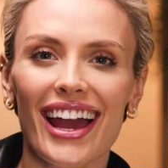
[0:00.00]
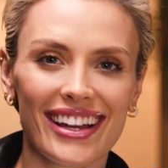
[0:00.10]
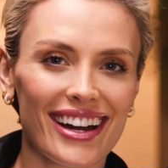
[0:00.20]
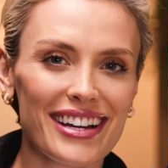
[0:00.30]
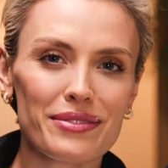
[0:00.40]
Hey
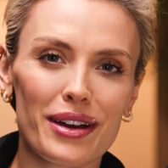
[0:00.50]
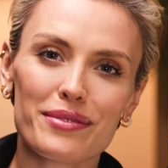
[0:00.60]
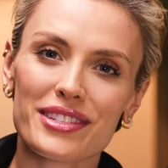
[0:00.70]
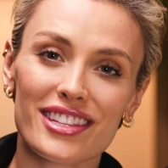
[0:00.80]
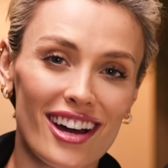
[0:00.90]
guys,
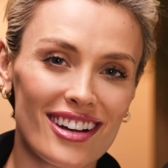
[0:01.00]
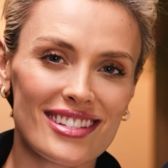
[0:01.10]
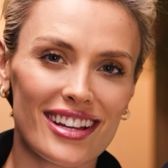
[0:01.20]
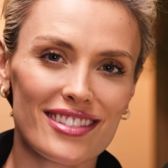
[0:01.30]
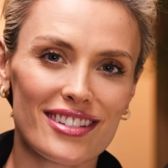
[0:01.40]
welcome to The Girls
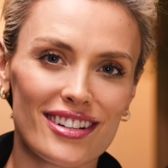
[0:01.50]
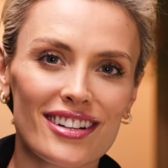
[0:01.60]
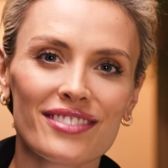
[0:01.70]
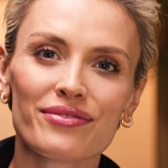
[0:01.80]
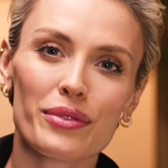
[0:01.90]
Next
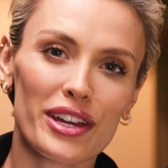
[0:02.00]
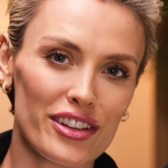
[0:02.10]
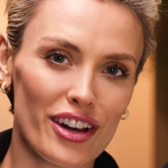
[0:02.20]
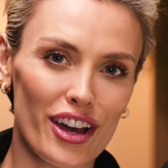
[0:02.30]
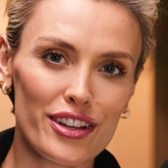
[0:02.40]
Door. We are
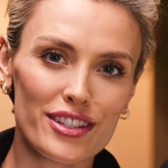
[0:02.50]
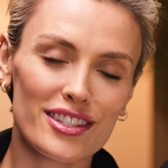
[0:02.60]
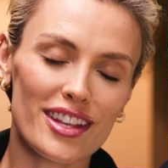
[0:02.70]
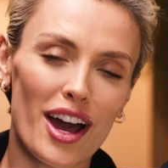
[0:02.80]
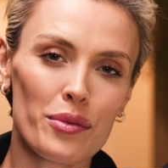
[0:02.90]
your
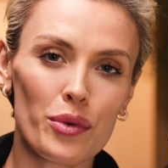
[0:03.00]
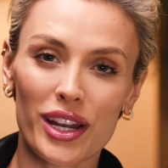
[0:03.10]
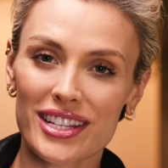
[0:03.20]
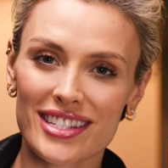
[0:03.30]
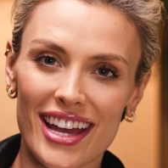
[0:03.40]
hosts. I'm
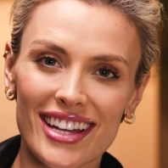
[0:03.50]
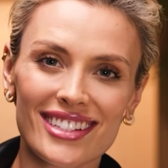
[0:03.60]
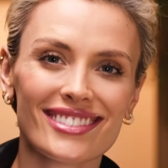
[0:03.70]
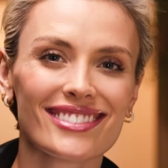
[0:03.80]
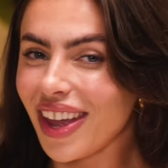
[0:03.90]
Wallis Day.
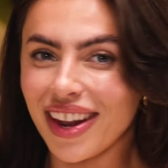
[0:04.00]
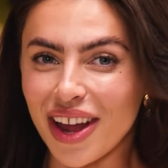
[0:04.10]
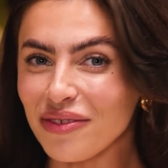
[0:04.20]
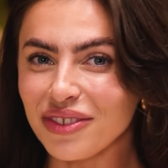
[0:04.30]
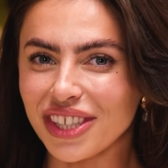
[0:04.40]
And
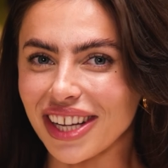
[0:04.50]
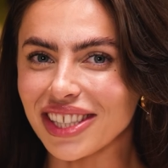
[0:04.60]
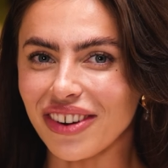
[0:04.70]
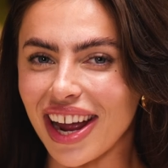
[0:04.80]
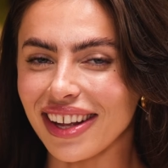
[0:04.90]
I'm
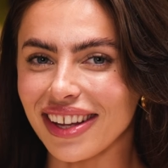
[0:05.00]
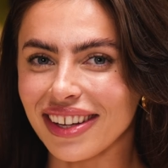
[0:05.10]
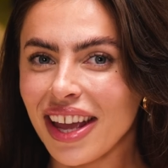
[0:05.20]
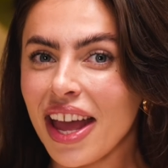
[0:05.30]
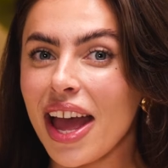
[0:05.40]
Francesca
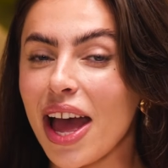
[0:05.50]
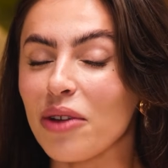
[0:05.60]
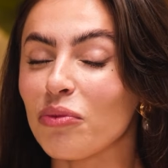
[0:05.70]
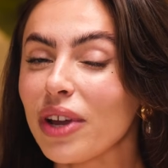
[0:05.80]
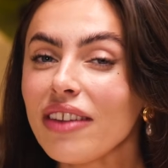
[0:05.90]
Allen.
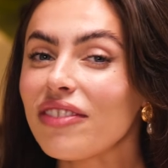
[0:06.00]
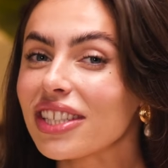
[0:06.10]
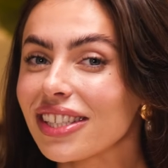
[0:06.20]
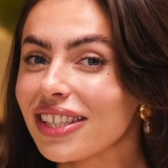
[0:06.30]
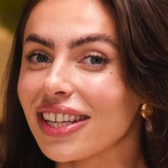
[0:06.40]
And we
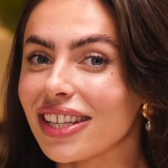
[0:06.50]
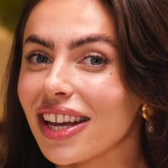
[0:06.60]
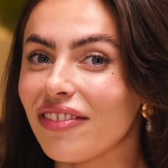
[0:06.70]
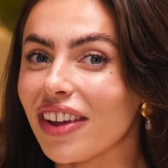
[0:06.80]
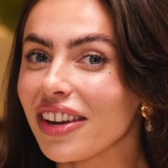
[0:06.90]
visited
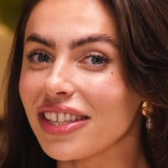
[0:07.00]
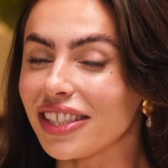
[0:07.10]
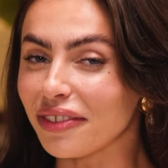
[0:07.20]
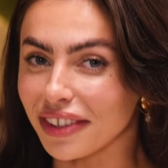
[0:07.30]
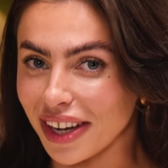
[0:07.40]
a very
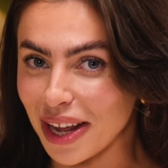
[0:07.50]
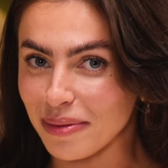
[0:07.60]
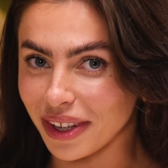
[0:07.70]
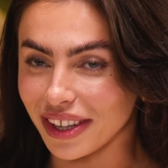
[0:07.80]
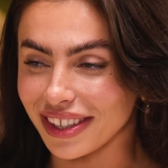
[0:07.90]
different
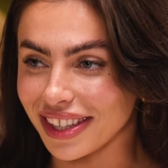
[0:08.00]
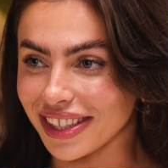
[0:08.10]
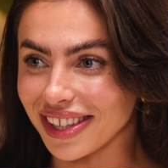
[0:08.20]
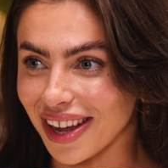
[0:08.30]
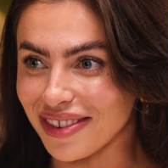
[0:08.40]
neighborhood
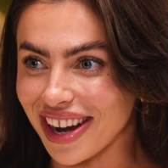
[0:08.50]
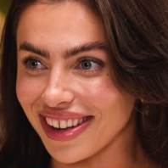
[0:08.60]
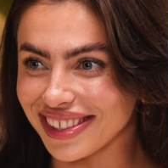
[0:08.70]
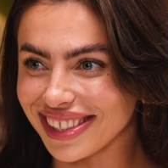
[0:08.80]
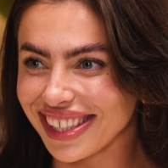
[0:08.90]
this time around.